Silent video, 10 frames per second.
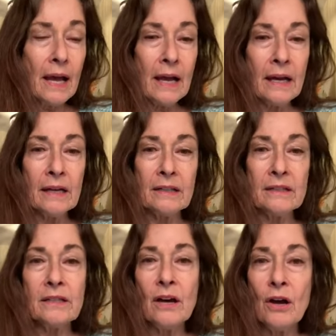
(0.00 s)

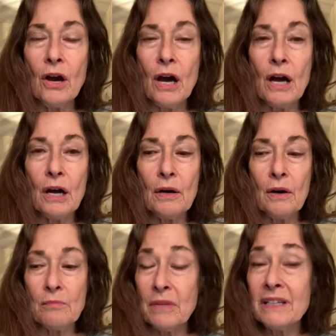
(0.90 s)
And
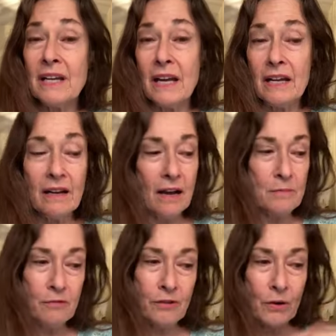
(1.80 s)
on uh, Monday,
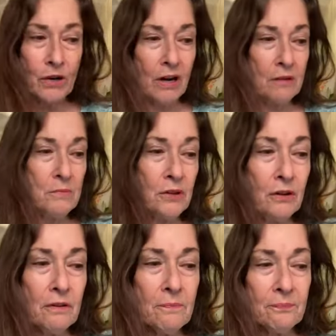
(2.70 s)
I'm your fairy
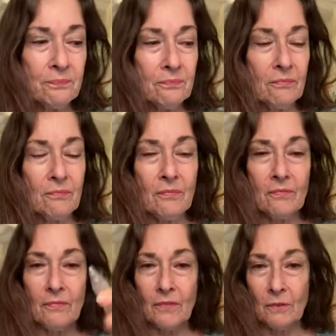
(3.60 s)
godmother
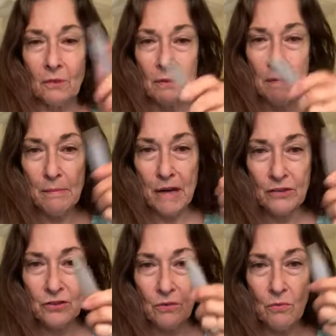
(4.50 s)
with my
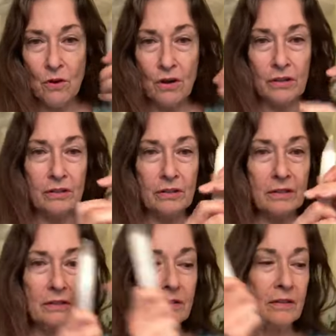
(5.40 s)
magic wand
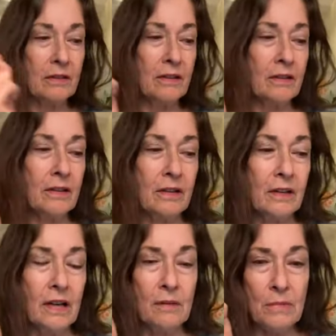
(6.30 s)

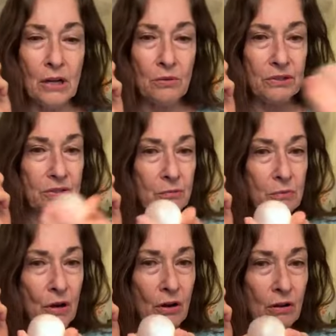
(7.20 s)
and my crystal
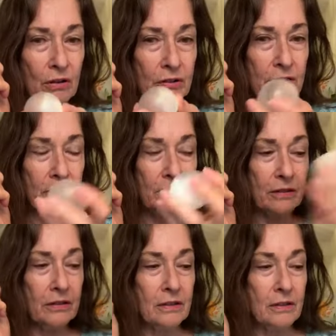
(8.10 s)
ball,
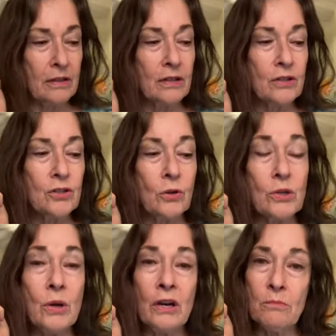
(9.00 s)

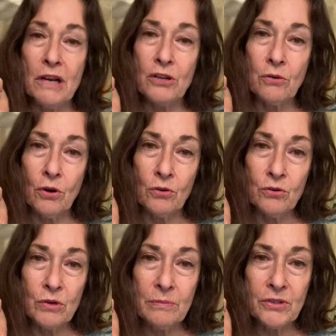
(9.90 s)
showing you how to make your own
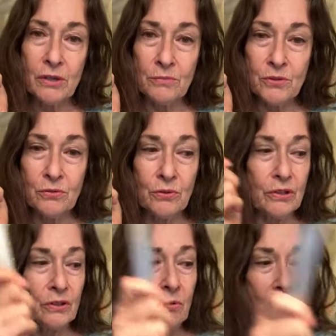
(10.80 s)
dreams come true
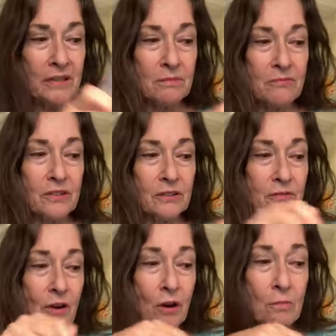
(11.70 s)
in the quantum field
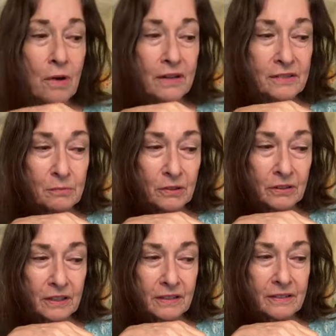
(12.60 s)
of all
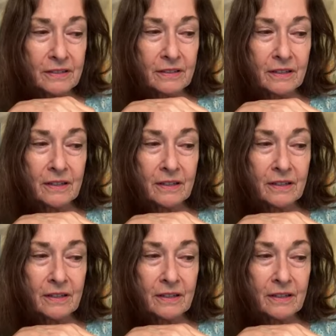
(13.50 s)
possibilities.